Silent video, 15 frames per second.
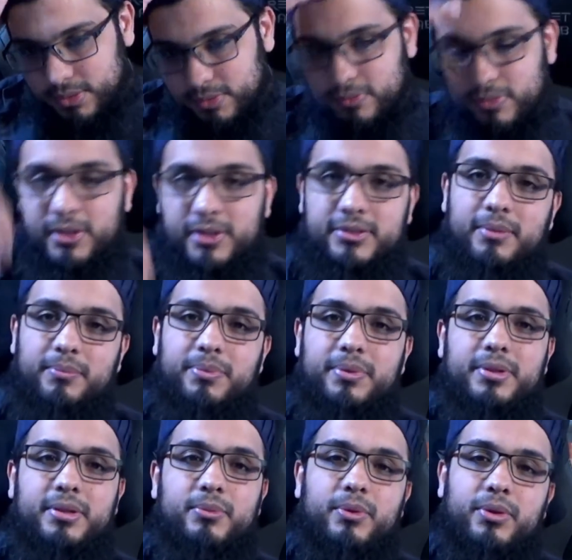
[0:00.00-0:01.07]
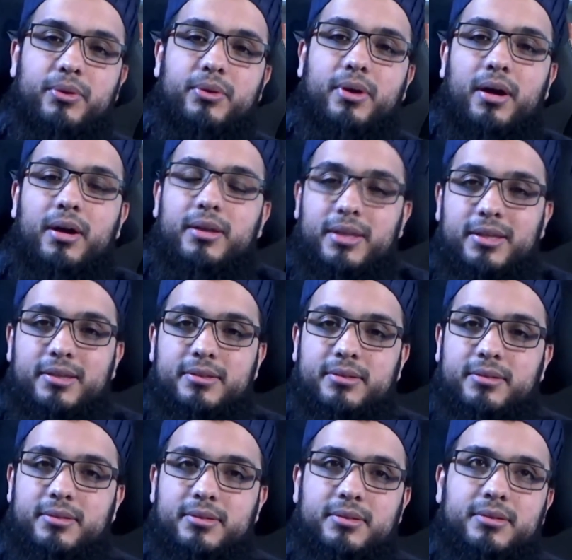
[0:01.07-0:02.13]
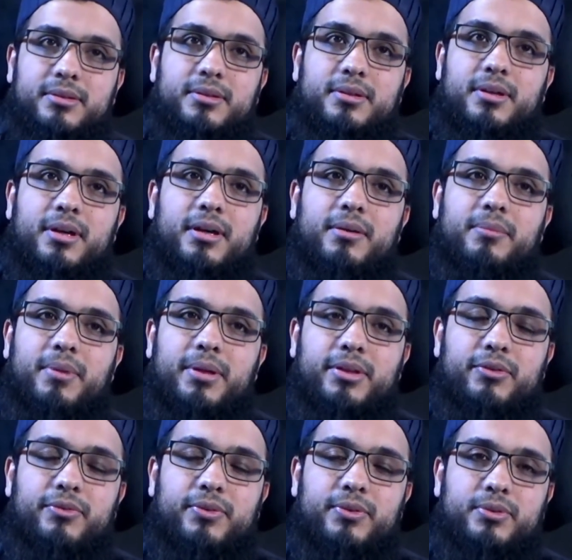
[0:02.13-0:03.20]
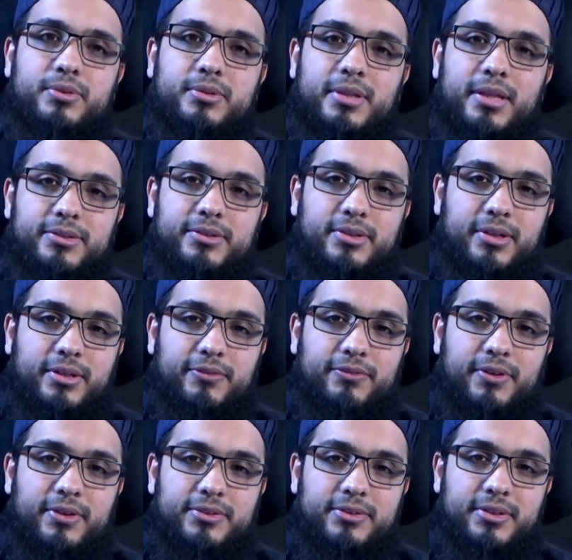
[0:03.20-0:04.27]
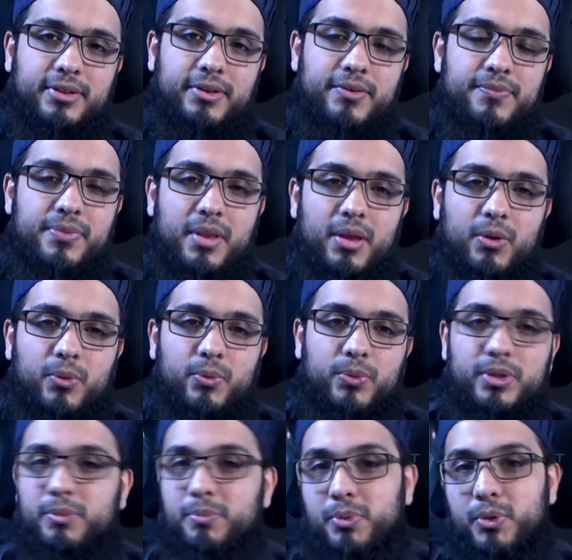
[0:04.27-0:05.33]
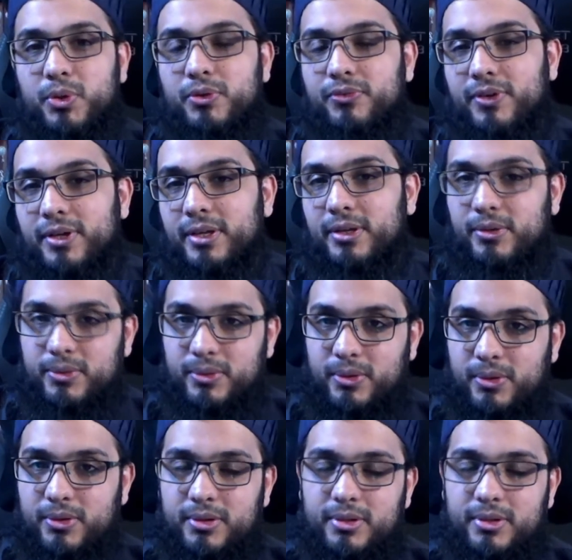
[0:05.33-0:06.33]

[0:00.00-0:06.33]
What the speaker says: for example, what you can't eat, and if you just sacrifice it, would it purify it or not?